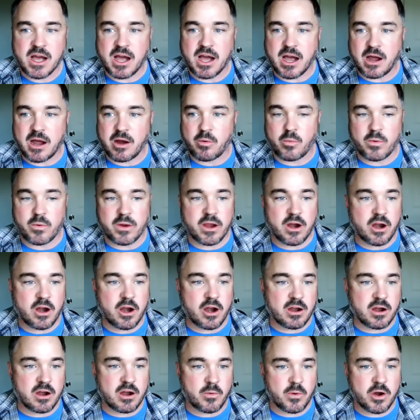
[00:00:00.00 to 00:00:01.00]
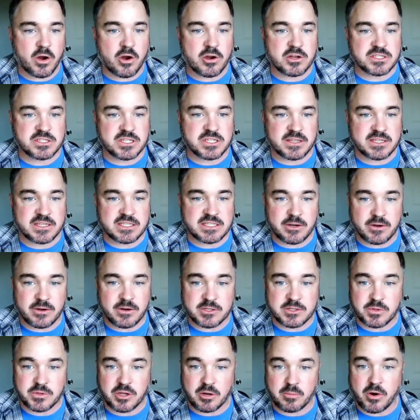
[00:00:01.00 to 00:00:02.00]
Uh, we are we're hosting the
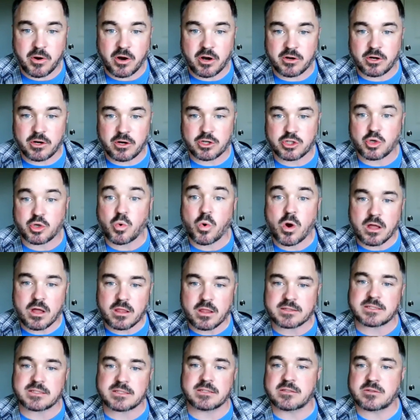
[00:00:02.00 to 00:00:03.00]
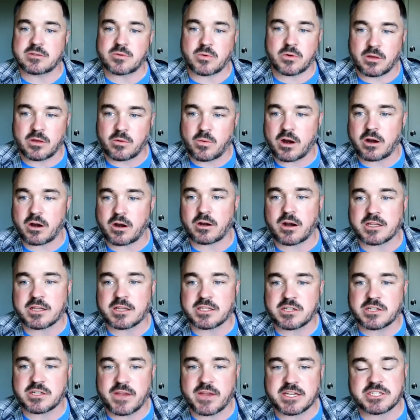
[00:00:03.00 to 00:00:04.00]
series with our partner Tualatin Soil and Water
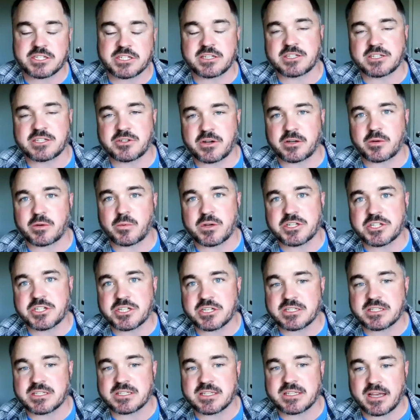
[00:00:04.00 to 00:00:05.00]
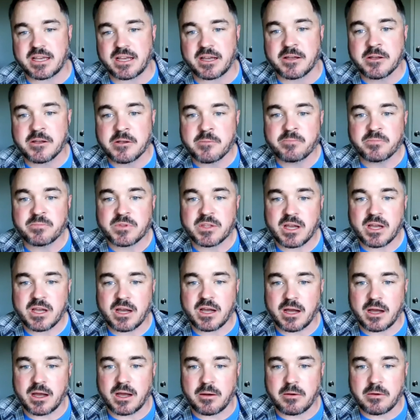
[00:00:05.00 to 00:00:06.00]
Conservation District, which is uh,
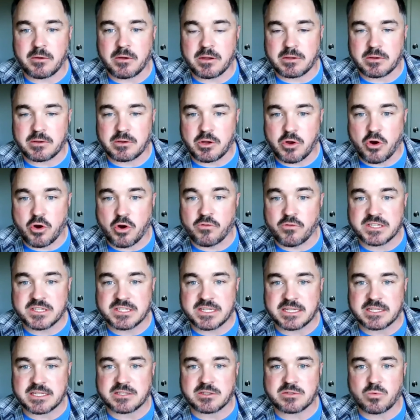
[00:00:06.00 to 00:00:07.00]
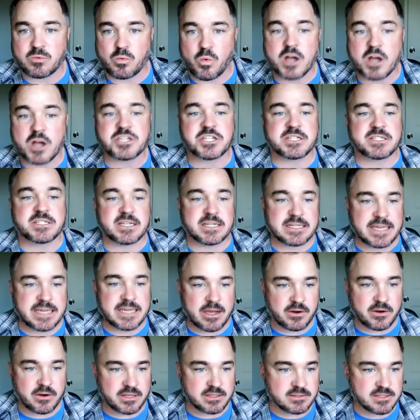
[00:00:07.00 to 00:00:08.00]
uh, oversees Washington
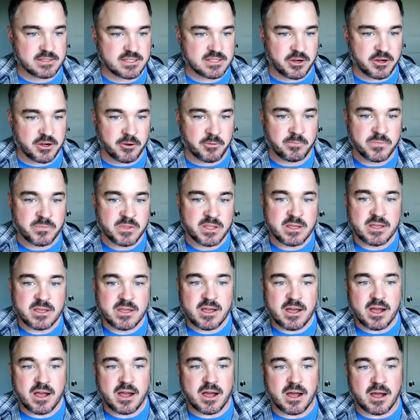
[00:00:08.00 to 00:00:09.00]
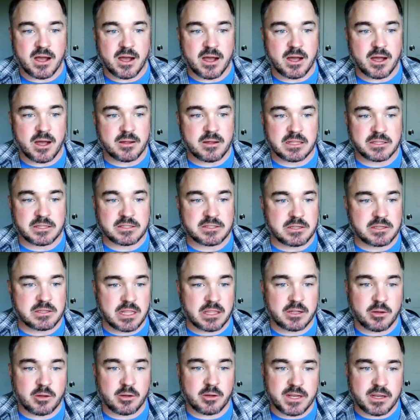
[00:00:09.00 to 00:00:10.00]
County. So uh, a
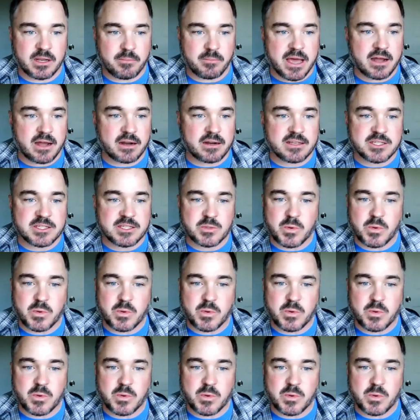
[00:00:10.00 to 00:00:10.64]
little bit about us.